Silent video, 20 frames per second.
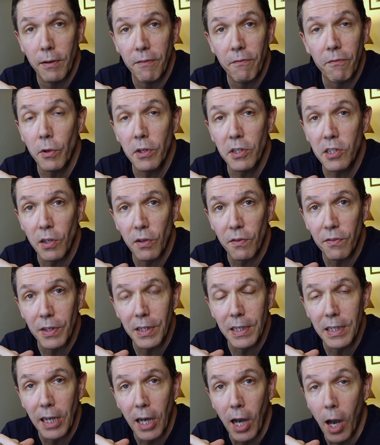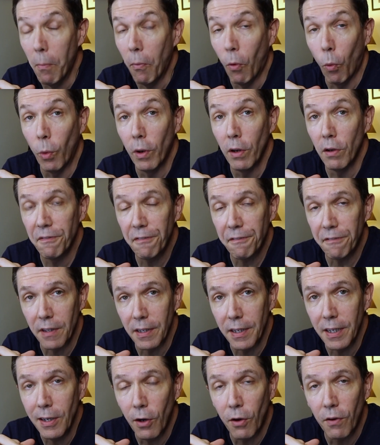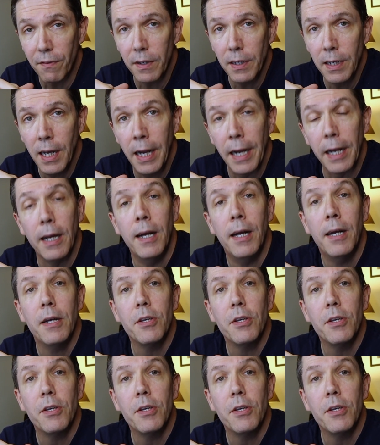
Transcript: VoiceOver income willfully overnight.